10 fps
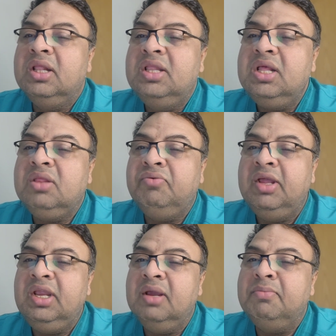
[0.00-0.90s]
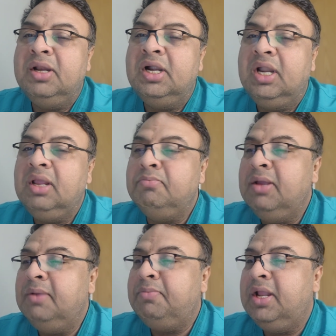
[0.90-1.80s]
This variability
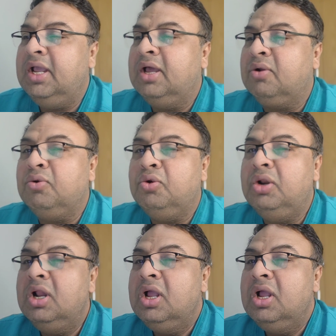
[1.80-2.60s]
may play a role